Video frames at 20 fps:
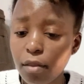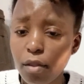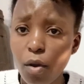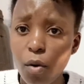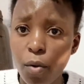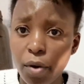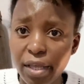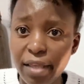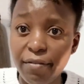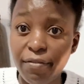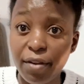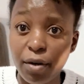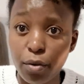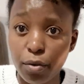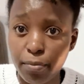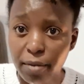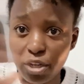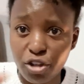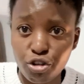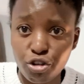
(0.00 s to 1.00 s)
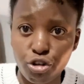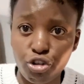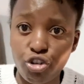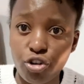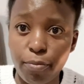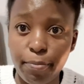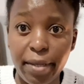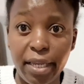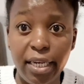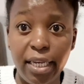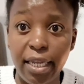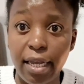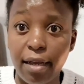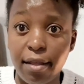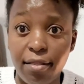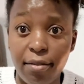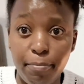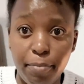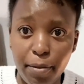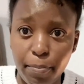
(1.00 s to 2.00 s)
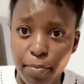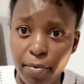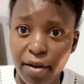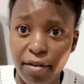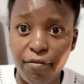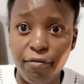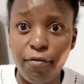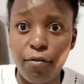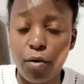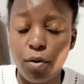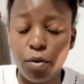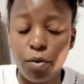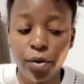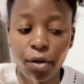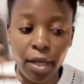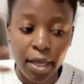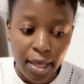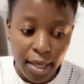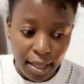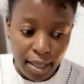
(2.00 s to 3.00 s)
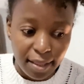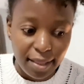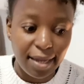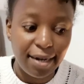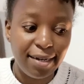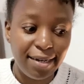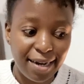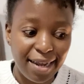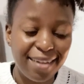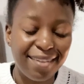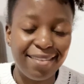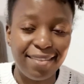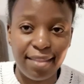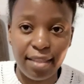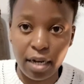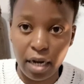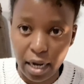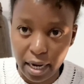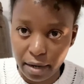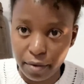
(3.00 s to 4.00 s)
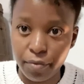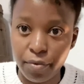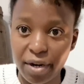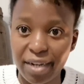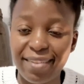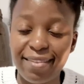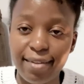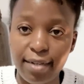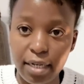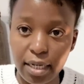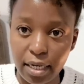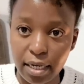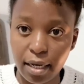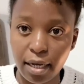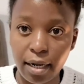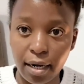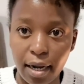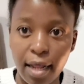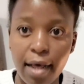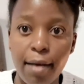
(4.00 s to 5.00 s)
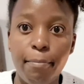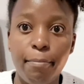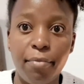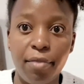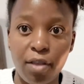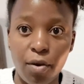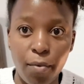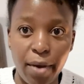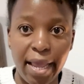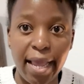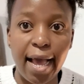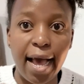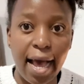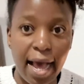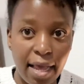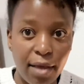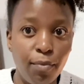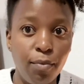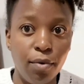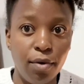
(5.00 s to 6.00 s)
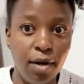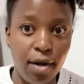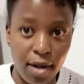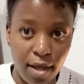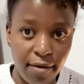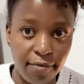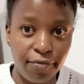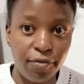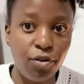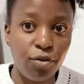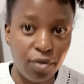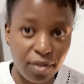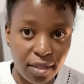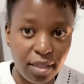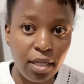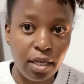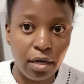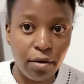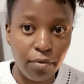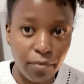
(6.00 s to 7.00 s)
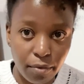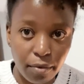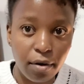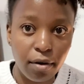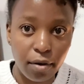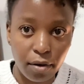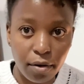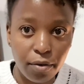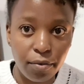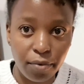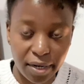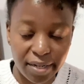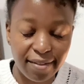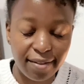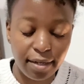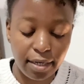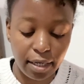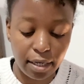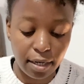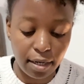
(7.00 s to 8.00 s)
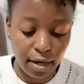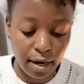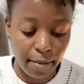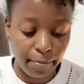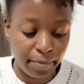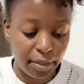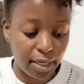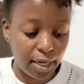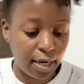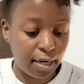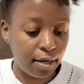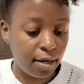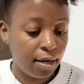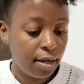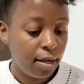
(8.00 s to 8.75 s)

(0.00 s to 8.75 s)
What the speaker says: or even on my social media, the people I follow, that does the rustic glam the way I would love to see rustic glam done.